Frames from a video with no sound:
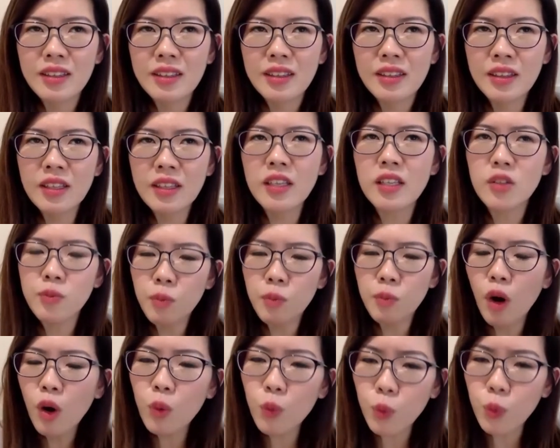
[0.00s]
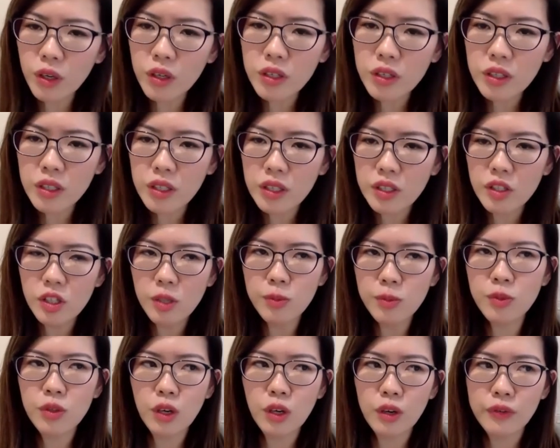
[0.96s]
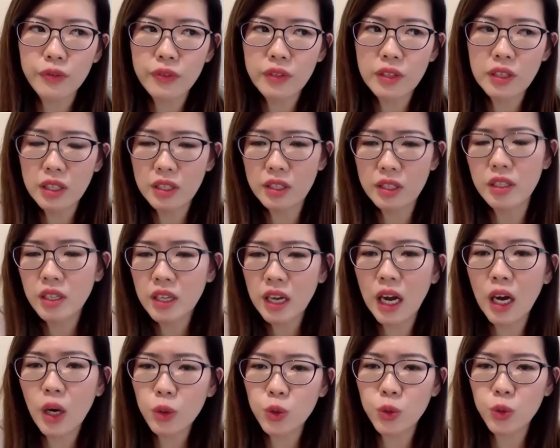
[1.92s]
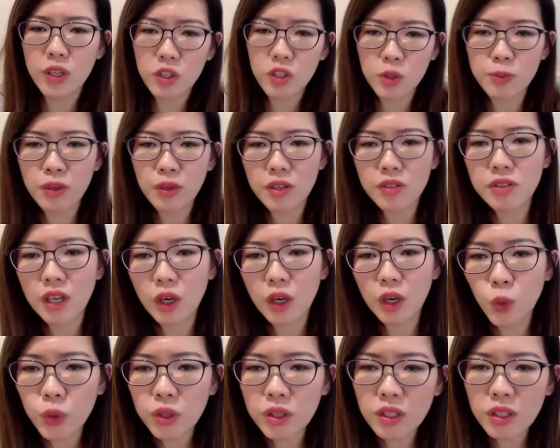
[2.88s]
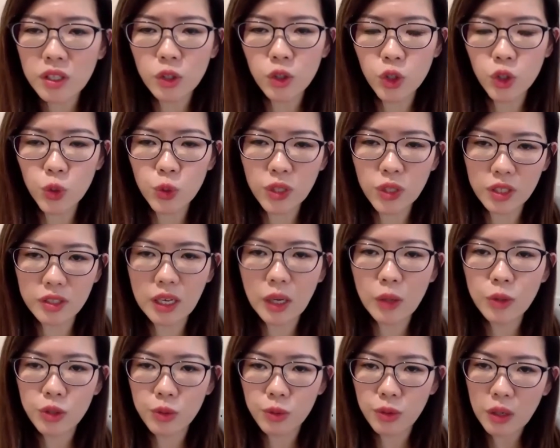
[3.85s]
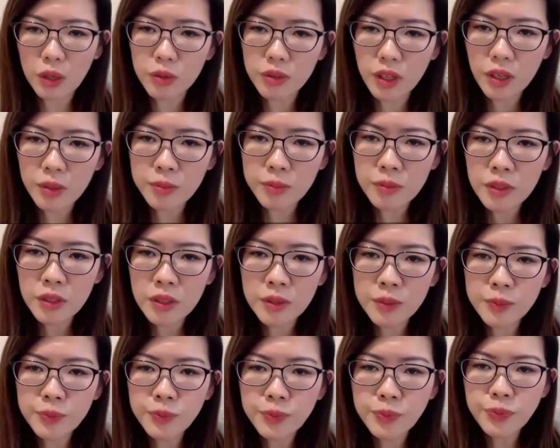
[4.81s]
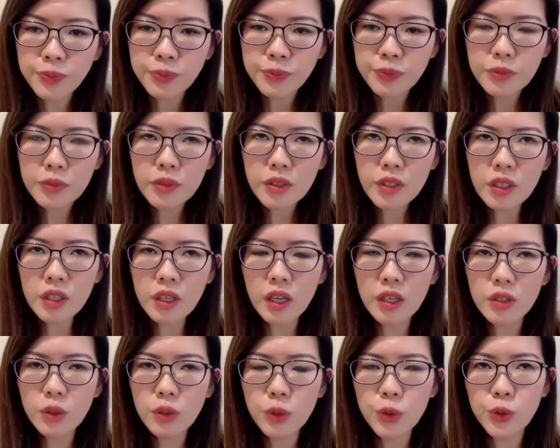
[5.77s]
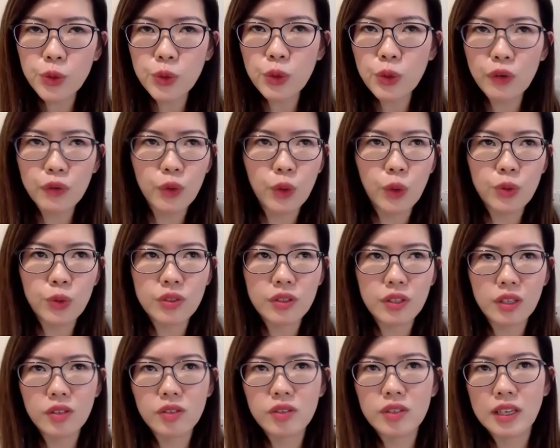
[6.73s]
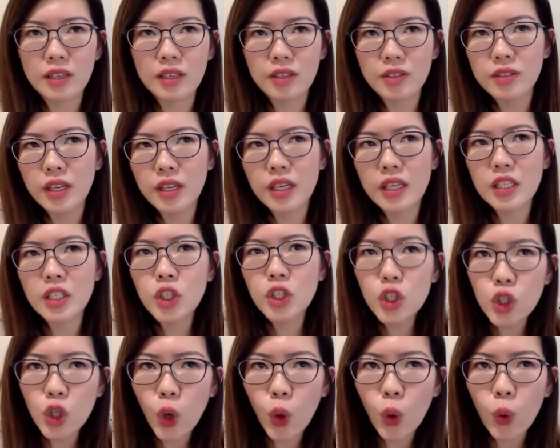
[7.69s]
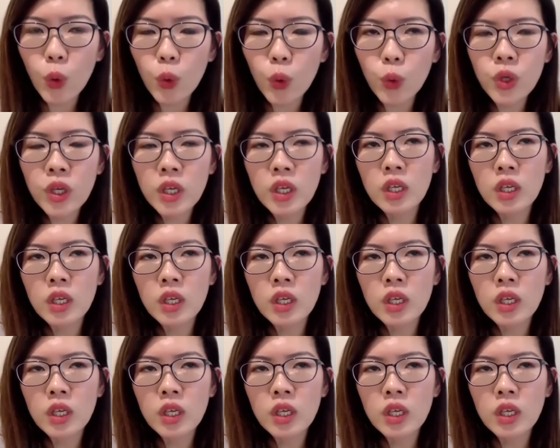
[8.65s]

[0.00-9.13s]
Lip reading: need more work in terms of learning how to express their own needs to adults around them. And also, of course, things like saying no,